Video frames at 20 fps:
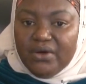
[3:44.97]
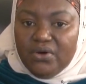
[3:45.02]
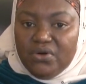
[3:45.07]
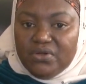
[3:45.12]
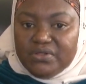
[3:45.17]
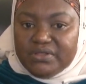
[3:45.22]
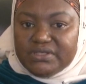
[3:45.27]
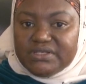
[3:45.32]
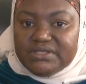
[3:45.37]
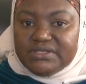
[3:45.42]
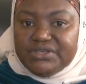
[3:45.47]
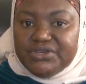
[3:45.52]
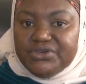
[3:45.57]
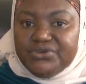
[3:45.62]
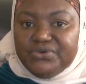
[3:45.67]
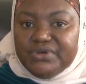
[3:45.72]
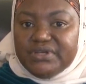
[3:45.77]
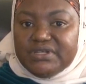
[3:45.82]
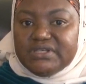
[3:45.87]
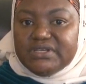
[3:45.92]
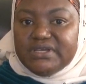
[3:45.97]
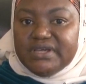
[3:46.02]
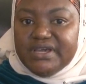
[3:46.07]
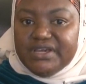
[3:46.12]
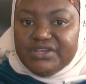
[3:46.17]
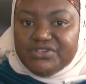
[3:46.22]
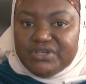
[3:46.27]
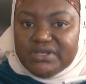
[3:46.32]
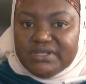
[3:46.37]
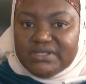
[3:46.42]
all the security
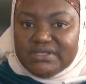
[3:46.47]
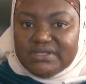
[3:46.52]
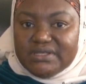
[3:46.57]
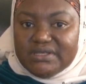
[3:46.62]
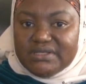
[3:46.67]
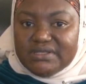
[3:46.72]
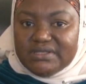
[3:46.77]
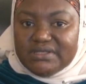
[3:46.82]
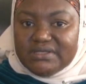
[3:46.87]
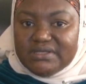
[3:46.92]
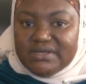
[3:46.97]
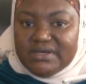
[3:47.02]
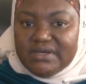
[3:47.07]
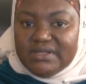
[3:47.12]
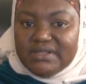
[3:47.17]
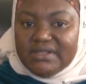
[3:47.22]
agencies.